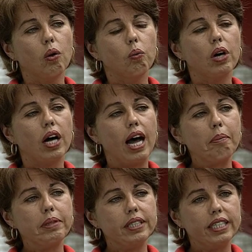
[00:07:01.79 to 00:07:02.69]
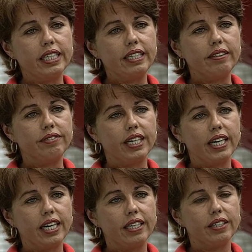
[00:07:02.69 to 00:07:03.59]
Well, I believe
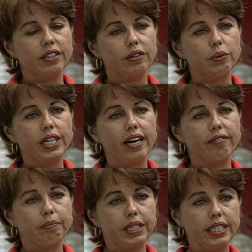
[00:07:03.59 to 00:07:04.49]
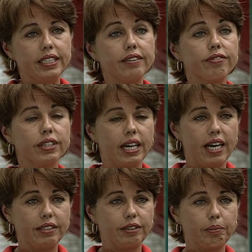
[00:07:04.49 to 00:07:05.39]
that we have many different
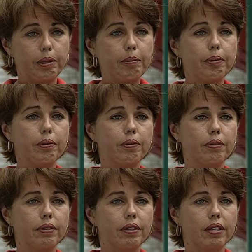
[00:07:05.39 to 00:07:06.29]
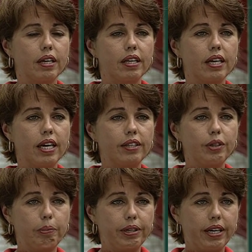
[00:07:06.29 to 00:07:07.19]
kinds of people at
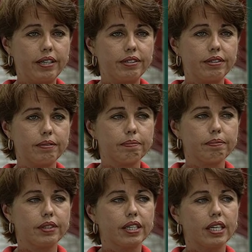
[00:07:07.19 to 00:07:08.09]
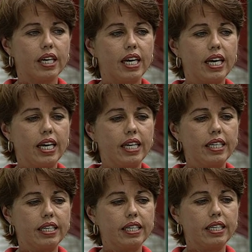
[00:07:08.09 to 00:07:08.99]
U P S, and
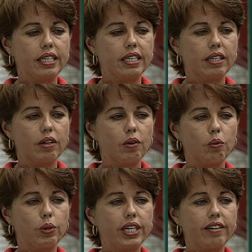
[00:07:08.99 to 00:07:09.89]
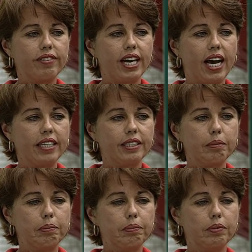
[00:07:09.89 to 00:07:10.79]
we have got to
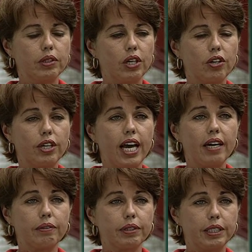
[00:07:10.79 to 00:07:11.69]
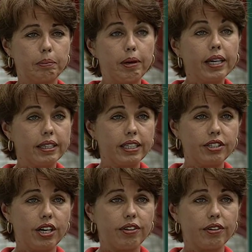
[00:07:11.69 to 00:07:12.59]
learn how to respect each
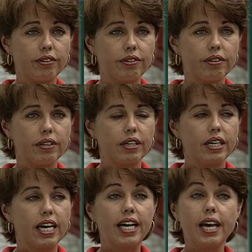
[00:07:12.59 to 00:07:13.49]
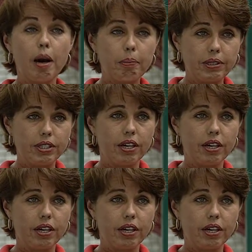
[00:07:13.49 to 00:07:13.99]
other and help each